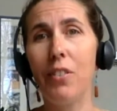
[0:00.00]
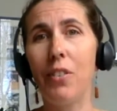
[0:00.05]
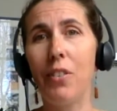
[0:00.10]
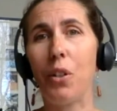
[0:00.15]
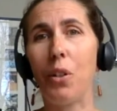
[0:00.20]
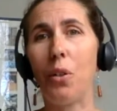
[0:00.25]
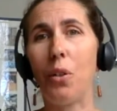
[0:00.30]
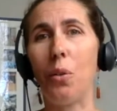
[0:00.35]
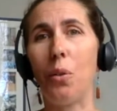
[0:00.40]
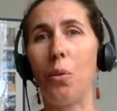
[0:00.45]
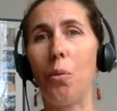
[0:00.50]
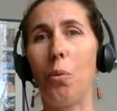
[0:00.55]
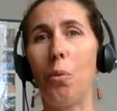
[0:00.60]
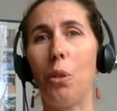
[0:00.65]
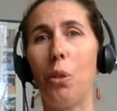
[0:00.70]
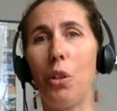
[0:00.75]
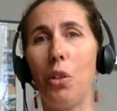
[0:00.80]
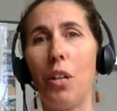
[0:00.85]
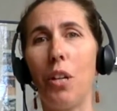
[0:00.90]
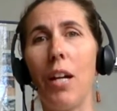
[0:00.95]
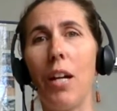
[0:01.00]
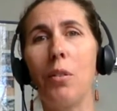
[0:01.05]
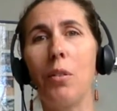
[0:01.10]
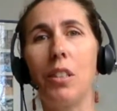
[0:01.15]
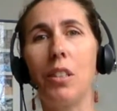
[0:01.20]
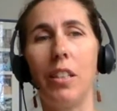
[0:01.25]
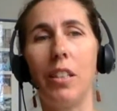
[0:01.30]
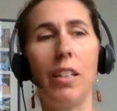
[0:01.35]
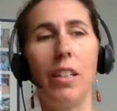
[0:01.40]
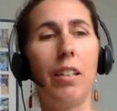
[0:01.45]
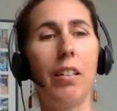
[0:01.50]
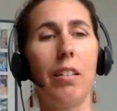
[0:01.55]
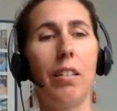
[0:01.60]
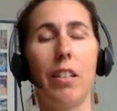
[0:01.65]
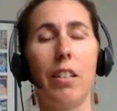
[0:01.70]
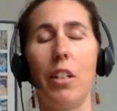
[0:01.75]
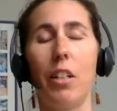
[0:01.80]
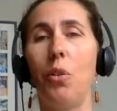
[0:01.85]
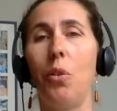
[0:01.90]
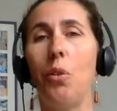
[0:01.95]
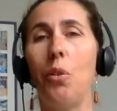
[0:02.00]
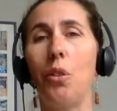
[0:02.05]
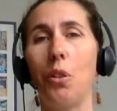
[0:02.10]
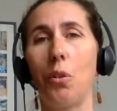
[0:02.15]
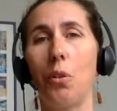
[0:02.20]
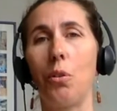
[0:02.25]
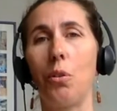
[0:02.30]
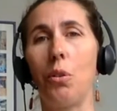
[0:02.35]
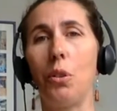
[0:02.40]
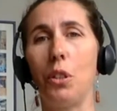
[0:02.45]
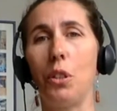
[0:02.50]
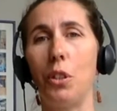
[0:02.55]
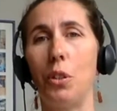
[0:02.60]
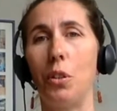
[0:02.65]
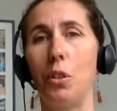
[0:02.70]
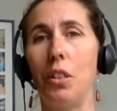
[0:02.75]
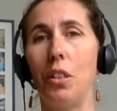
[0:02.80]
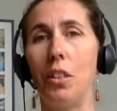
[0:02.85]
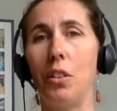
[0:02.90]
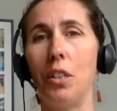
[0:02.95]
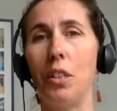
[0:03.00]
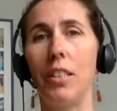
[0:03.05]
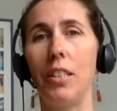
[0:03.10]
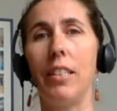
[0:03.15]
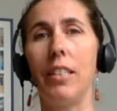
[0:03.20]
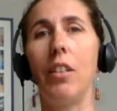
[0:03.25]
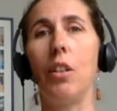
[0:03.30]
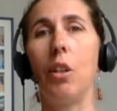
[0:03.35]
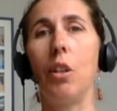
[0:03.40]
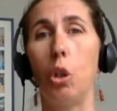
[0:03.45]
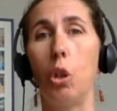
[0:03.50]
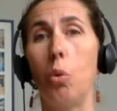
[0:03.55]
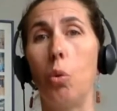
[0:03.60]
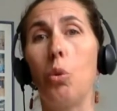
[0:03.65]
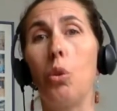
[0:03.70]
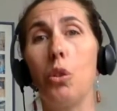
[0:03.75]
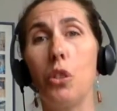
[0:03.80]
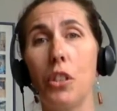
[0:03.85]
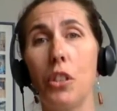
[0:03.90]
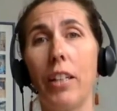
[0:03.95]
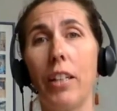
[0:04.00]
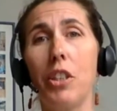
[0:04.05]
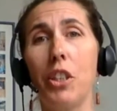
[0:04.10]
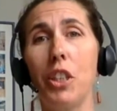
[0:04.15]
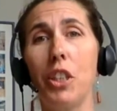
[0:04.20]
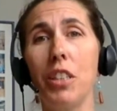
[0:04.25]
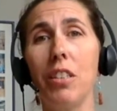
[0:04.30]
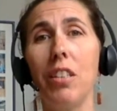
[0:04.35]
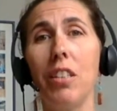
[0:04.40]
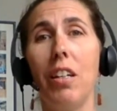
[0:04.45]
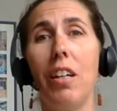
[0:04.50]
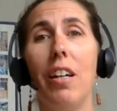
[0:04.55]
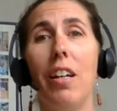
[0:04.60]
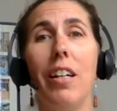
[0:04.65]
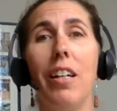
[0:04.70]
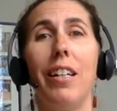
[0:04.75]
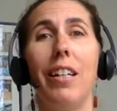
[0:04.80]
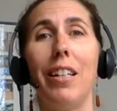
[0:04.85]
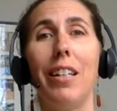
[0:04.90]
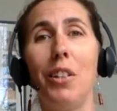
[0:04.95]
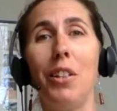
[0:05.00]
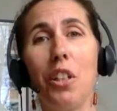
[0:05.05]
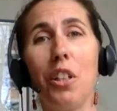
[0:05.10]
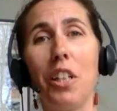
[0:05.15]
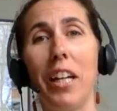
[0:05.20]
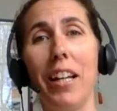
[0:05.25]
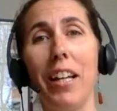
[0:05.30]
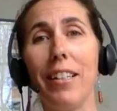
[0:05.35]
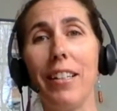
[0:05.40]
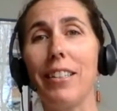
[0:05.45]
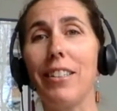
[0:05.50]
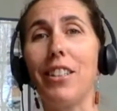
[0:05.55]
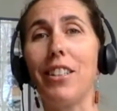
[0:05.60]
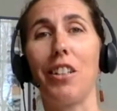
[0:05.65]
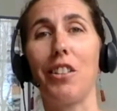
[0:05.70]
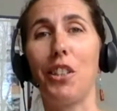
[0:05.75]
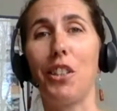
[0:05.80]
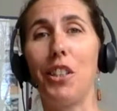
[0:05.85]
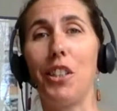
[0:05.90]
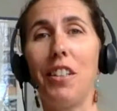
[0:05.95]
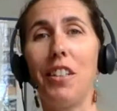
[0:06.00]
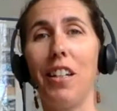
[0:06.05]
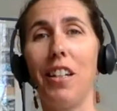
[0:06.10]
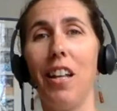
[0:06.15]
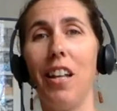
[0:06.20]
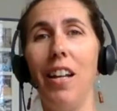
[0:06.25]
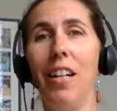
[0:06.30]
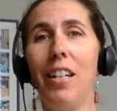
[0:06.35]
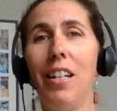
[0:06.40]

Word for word: So you're now seeing that you go into the grocery store and you can see the local section and the organic section.